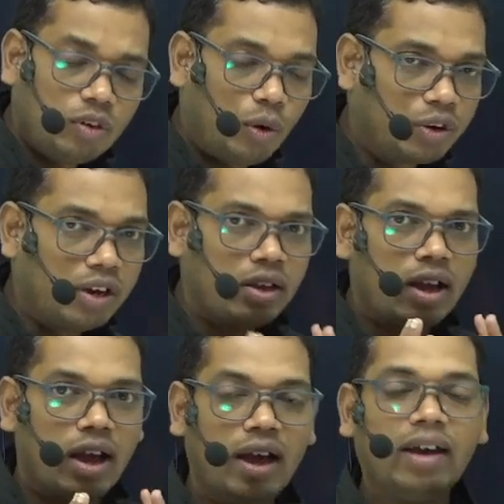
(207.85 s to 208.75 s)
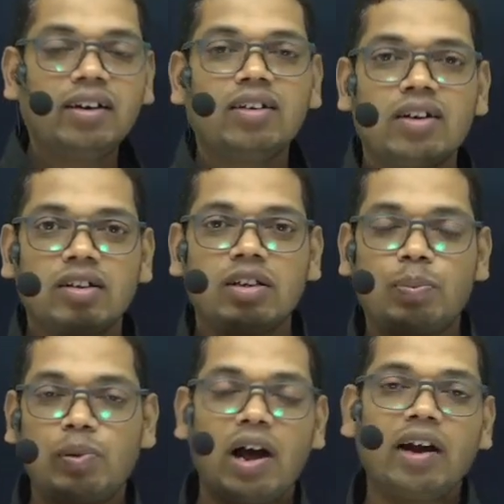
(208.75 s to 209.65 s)
Okay, and the
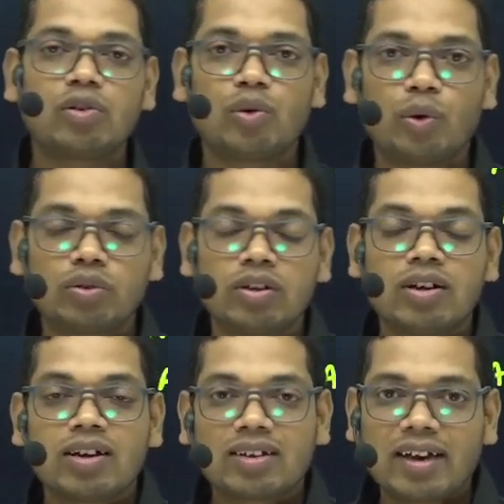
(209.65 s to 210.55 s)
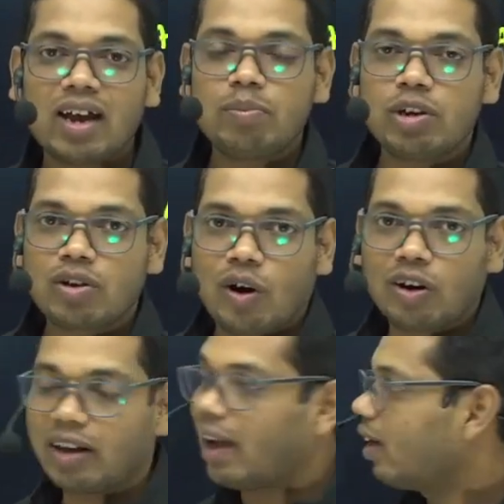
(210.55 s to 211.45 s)
plant growth can be
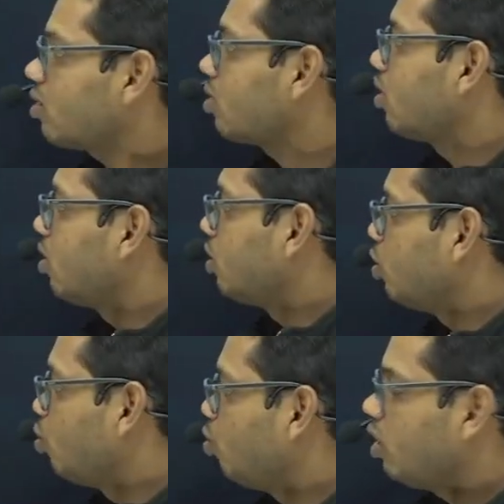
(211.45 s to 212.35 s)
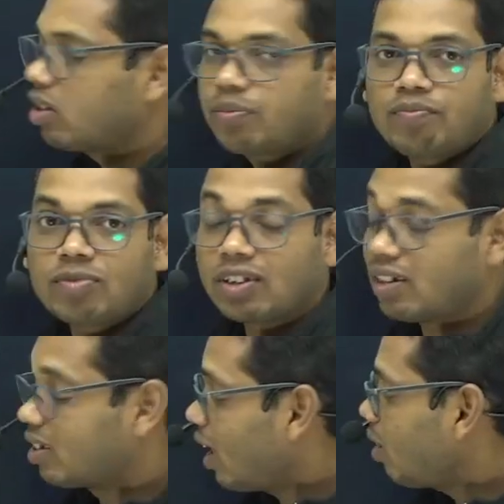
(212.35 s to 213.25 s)
called as unique,
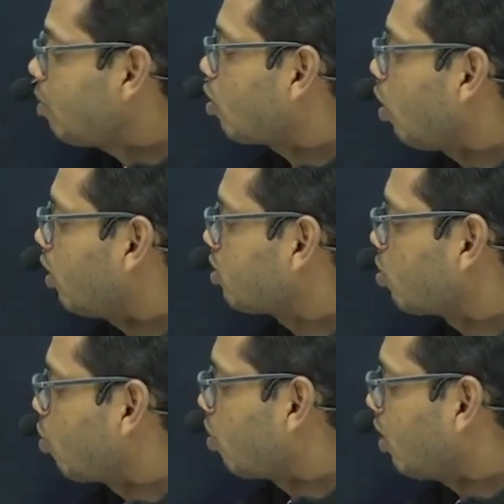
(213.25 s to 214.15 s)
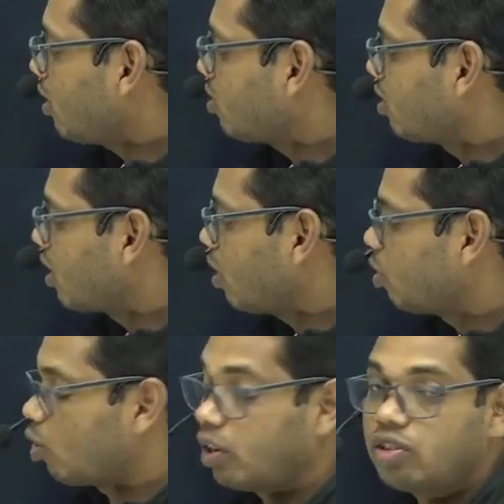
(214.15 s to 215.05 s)
it can be called as localized, it can
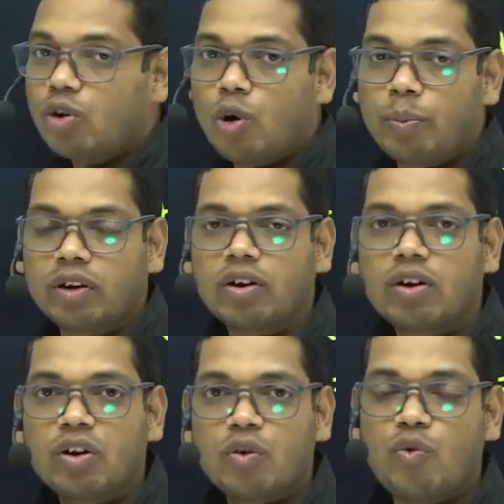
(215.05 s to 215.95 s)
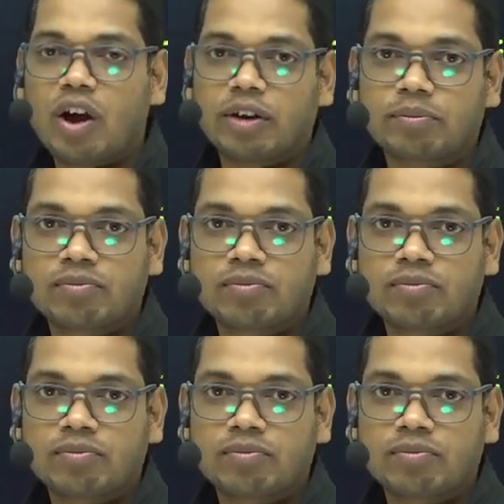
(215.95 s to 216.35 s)
be called as open. Why?